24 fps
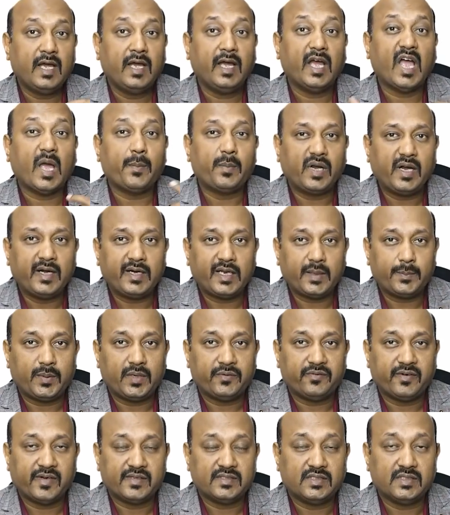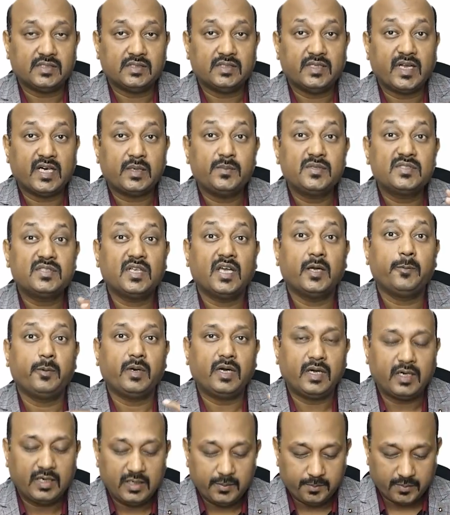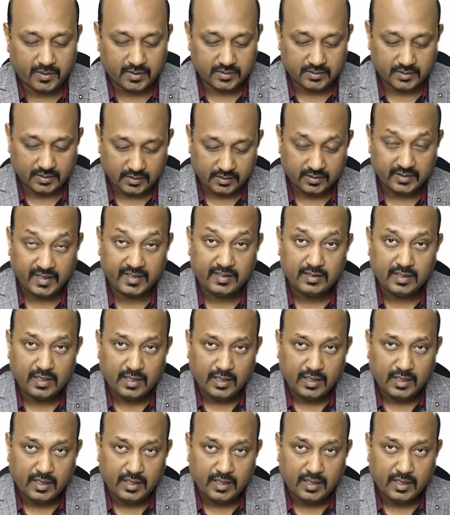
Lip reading: Aberrant epiphysis. That means aberrantly present, right?